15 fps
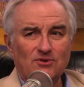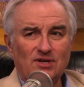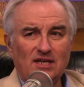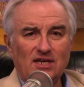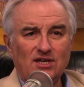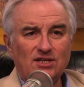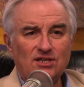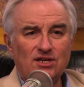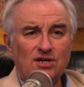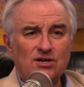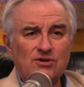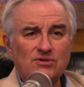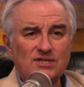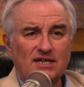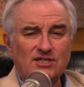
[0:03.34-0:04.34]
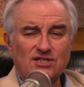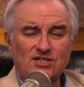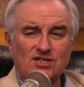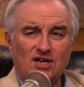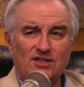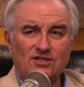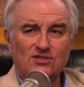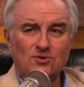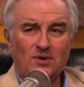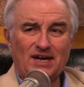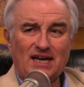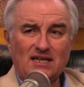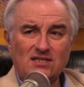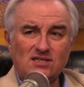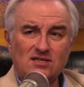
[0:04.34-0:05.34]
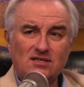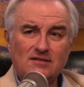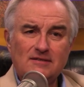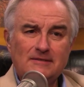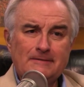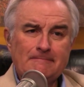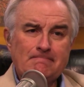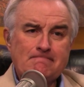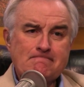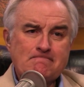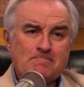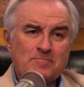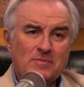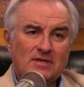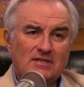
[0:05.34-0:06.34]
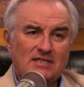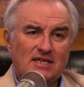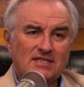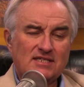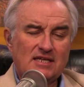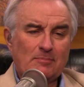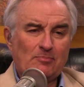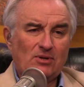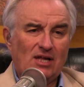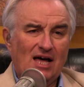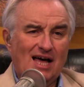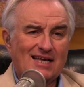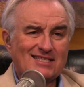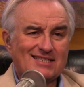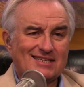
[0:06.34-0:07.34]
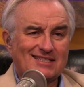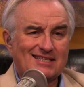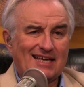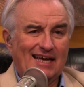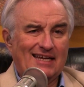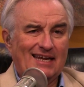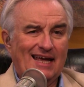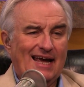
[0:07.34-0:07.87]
really good news. I just saw the tweet. Disney Plus is getting